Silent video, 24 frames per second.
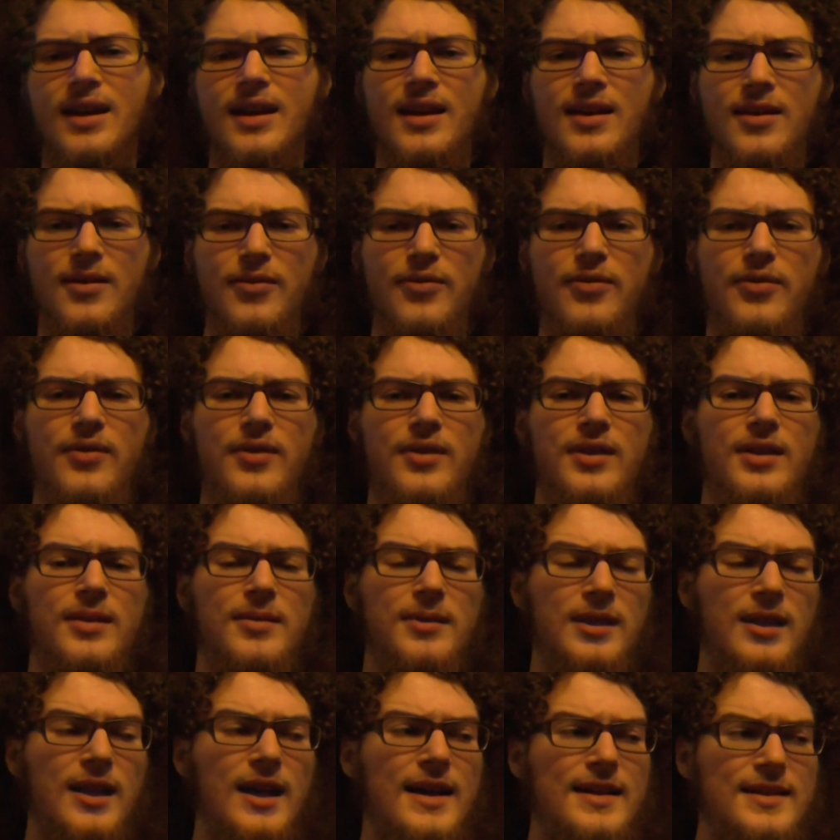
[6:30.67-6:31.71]
if the
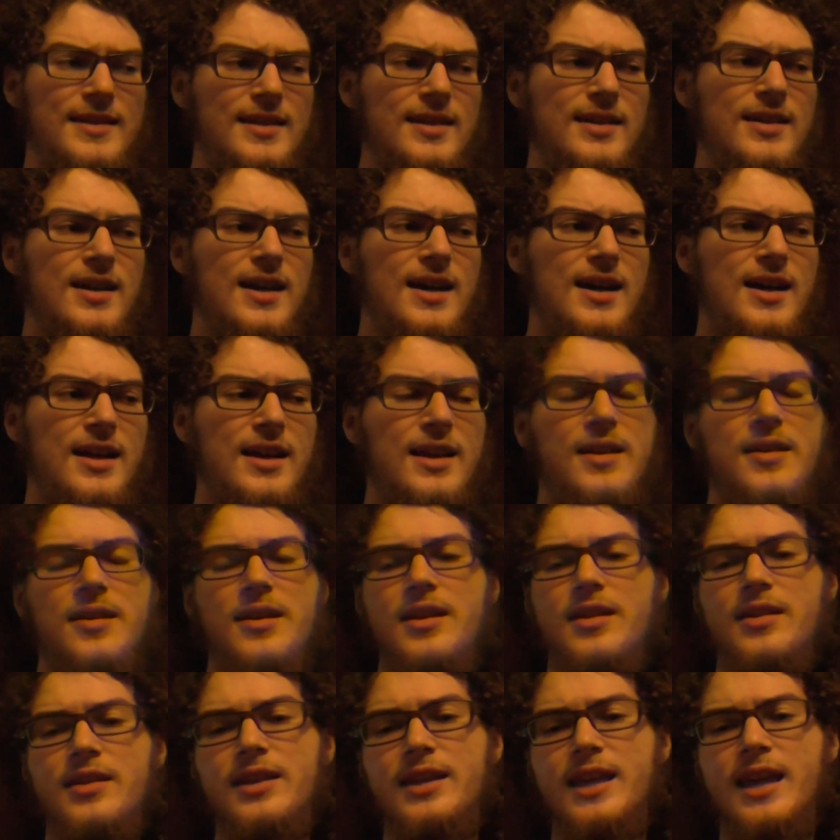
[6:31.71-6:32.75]
classic COD,
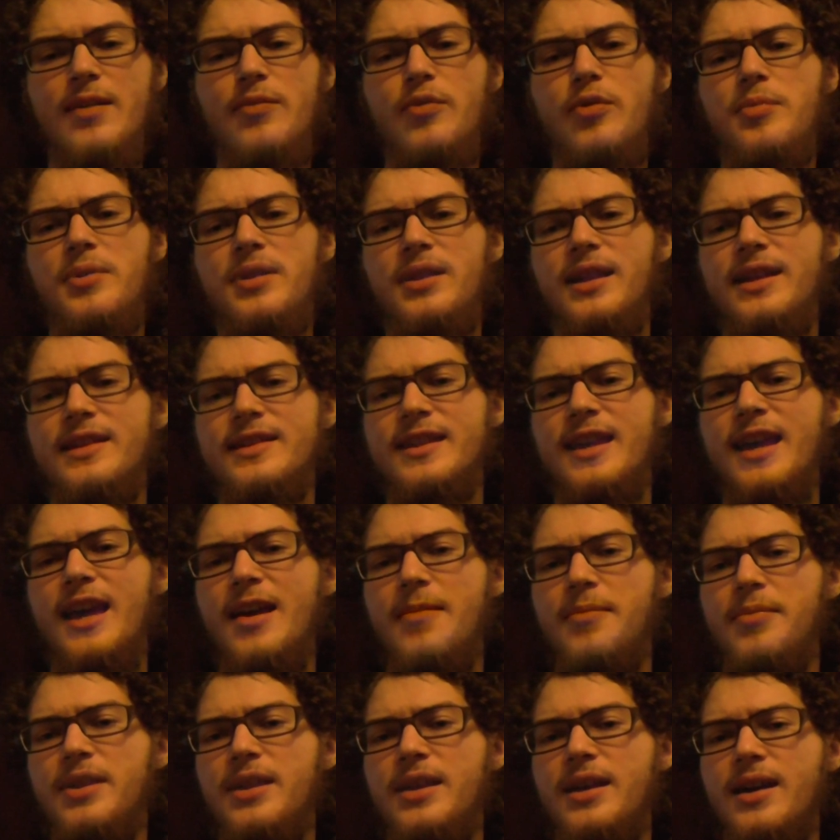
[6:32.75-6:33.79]
and the game would be less
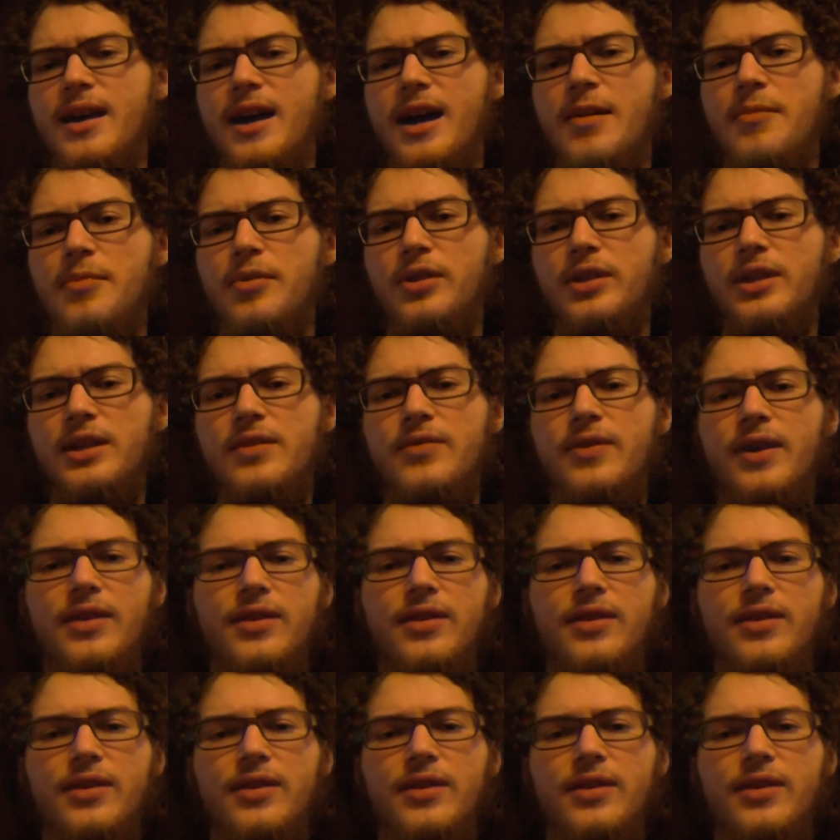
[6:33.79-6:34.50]
campy, I believe.